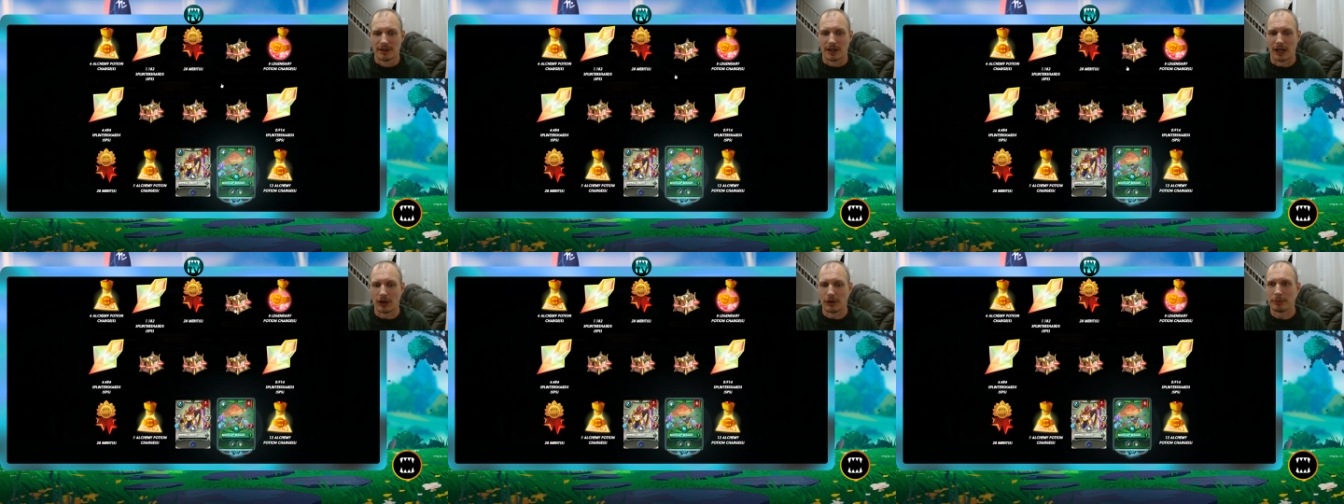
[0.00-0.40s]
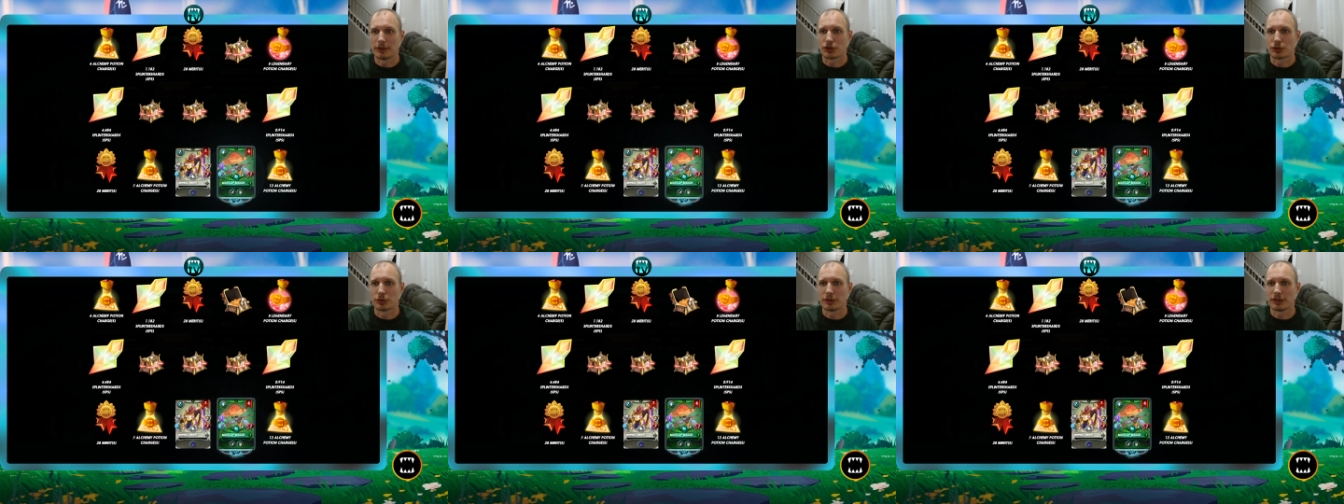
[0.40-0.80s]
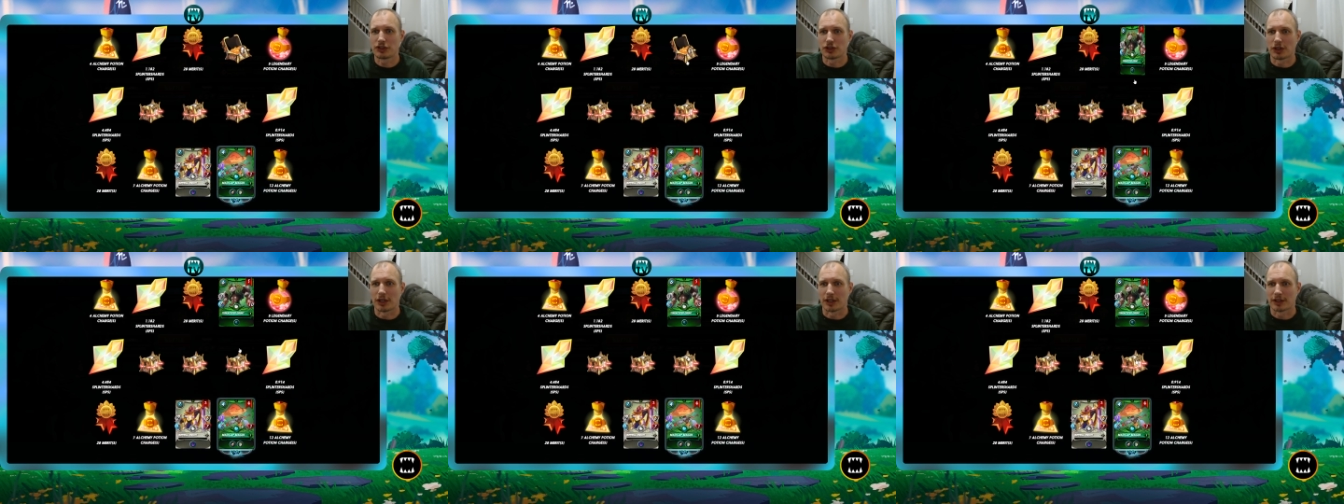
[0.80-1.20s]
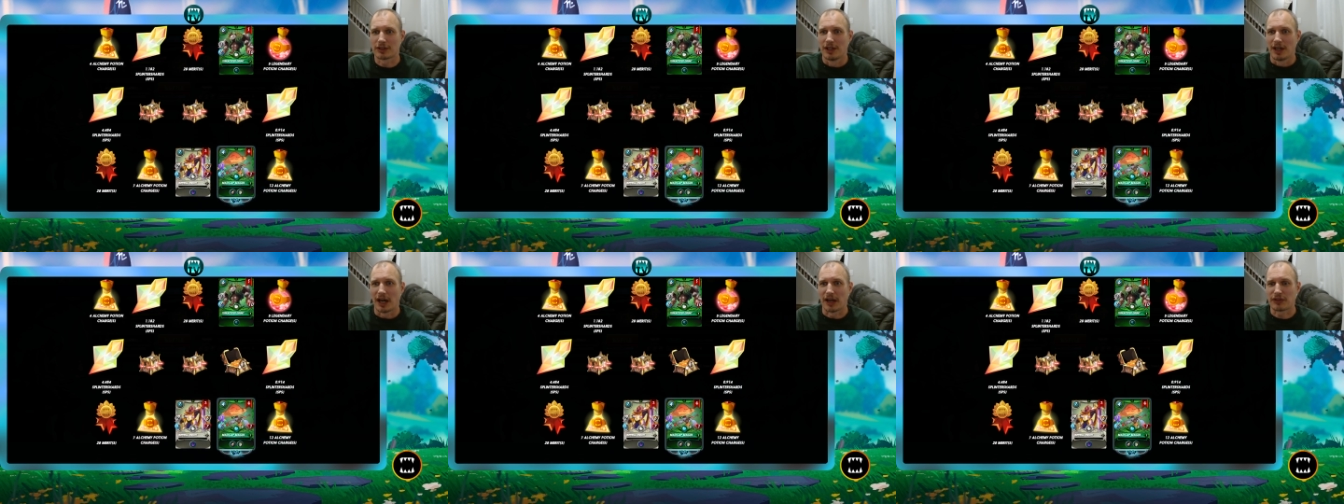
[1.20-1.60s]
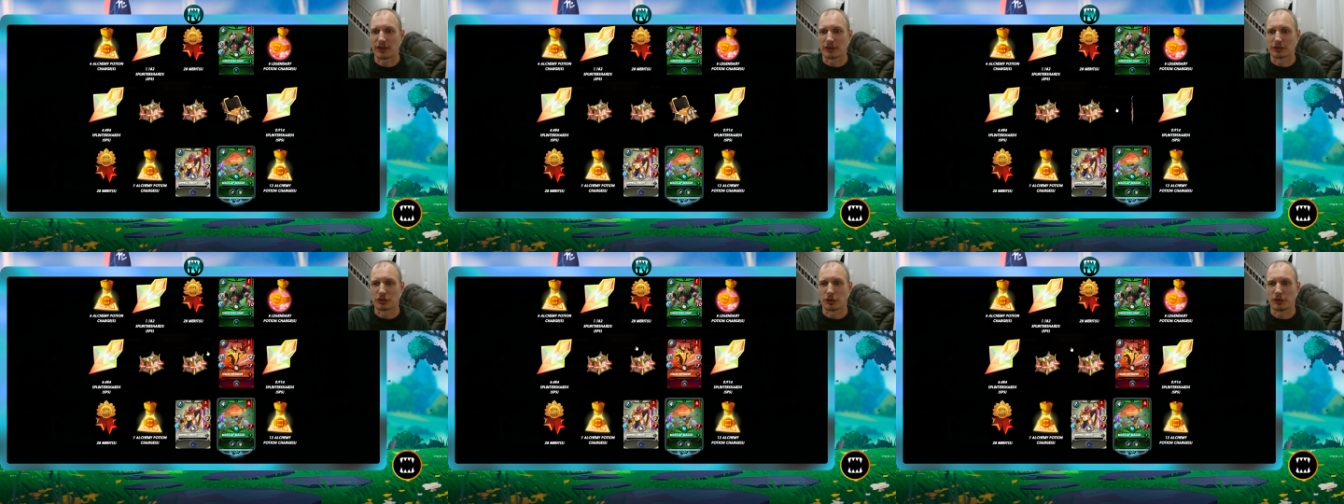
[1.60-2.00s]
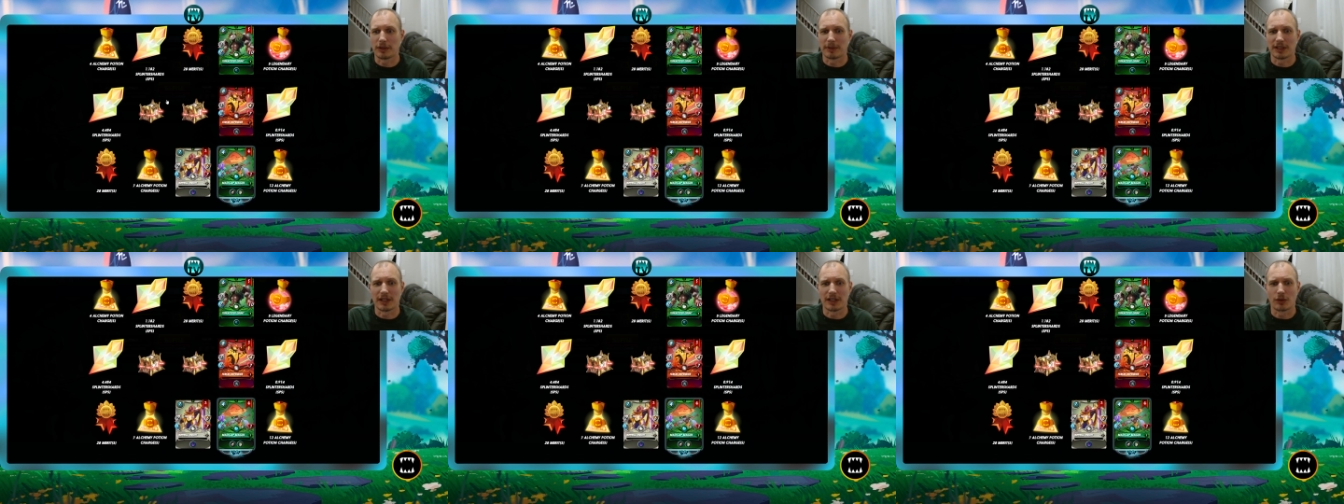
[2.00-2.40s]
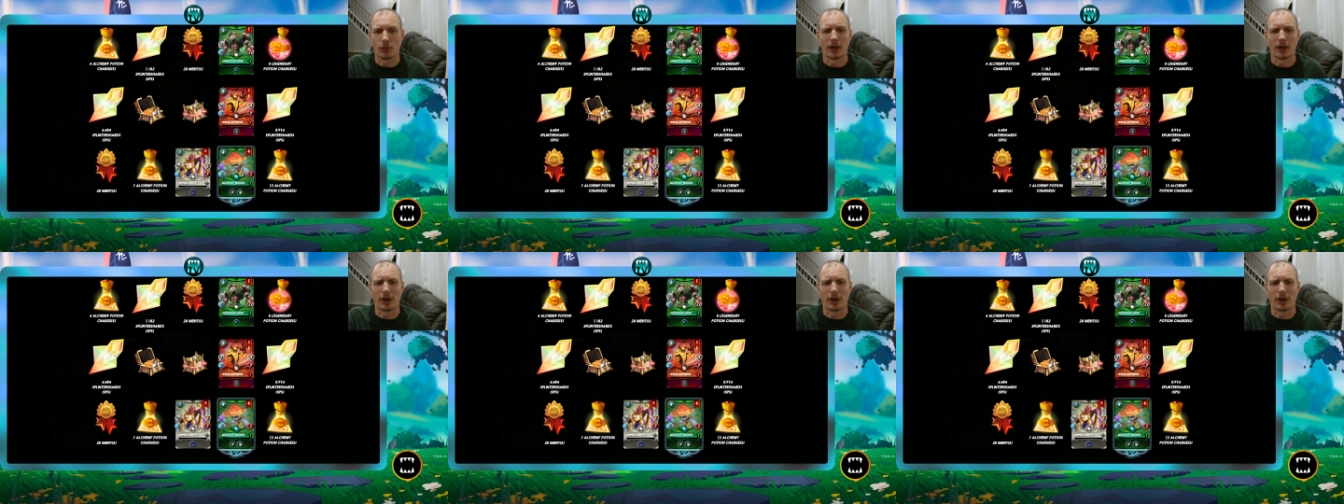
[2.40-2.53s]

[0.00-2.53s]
I would be truly shocked. I think there's only been like,